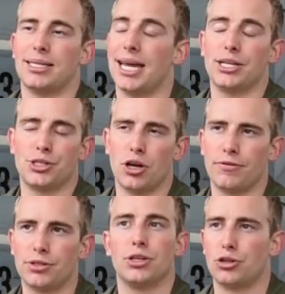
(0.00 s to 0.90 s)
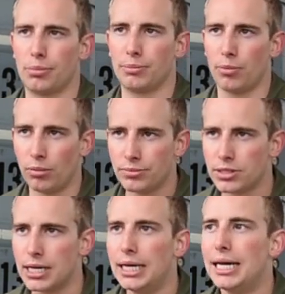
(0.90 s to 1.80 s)
in air-to-surface and dropping
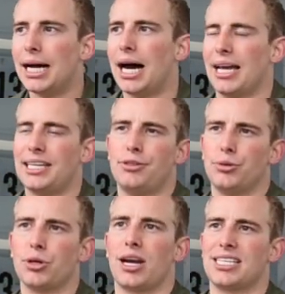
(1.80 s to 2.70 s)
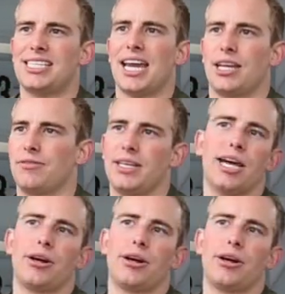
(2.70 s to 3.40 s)
bombs uh, and gives you a good understanding of the